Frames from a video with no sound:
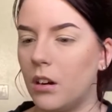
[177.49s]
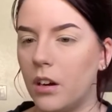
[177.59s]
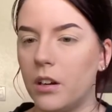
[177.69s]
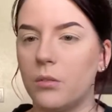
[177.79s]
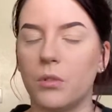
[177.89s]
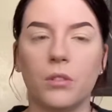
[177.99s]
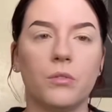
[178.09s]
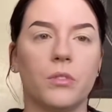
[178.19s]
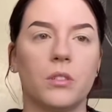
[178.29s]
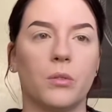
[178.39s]
I don't know
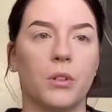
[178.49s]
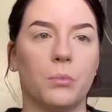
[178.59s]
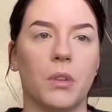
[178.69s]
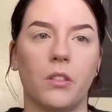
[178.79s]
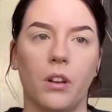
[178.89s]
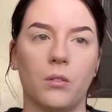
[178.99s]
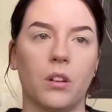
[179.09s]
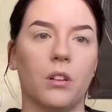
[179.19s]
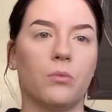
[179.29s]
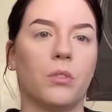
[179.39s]
if it's going to be loud
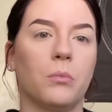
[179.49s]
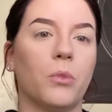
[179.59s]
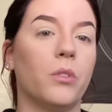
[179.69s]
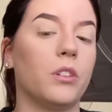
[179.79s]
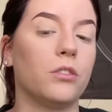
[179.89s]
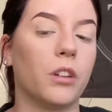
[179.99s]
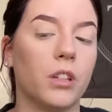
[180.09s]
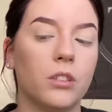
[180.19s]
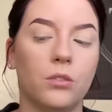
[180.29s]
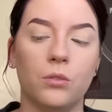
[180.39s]
enough. What I'm going to try
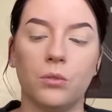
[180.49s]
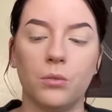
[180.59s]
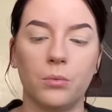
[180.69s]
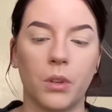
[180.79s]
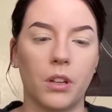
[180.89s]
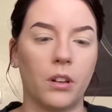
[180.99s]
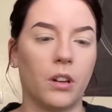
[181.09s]
to do when